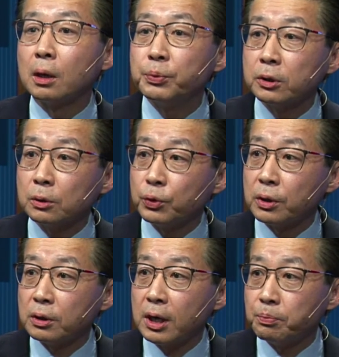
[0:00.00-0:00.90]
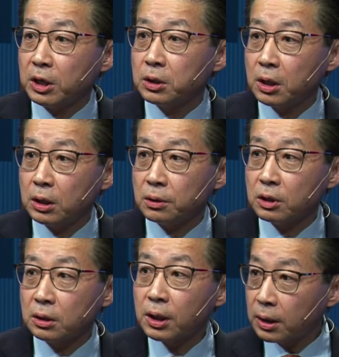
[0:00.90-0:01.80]
built with and maintained
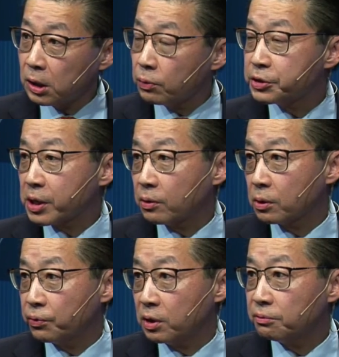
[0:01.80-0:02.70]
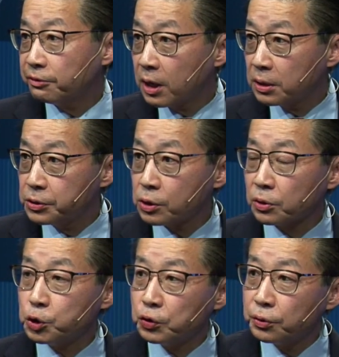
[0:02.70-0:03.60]
entirely with South Korean funds.
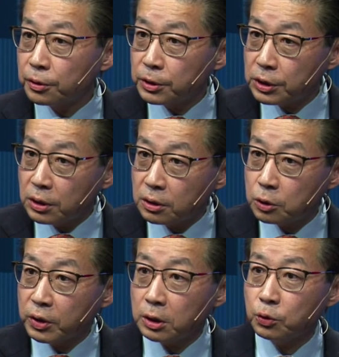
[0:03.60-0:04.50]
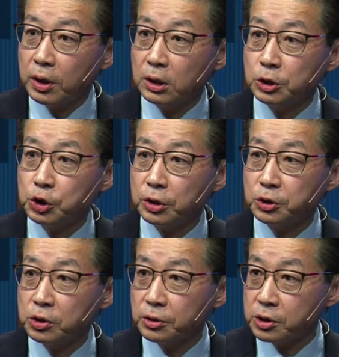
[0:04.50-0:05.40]
On June 13th, 2020, she
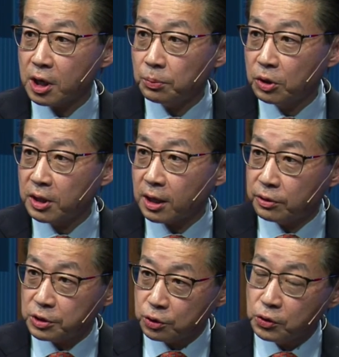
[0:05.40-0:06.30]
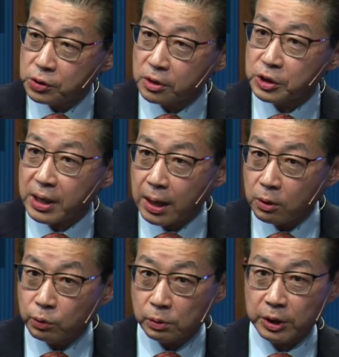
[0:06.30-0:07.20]
issued a statement that this useless
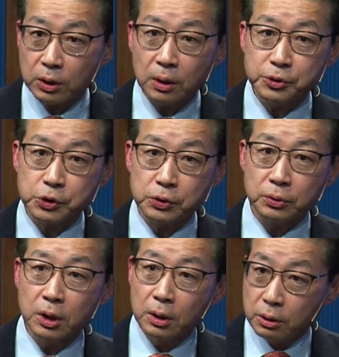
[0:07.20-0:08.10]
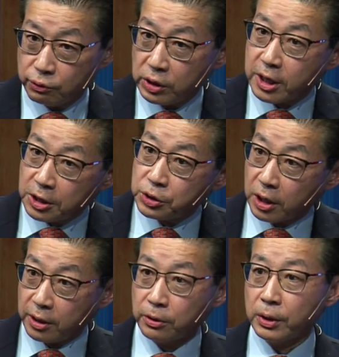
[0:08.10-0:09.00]
tower will be gone soon. 3 days
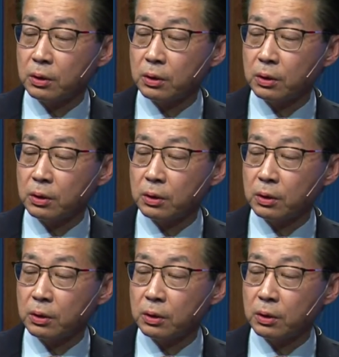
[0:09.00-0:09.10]
later, it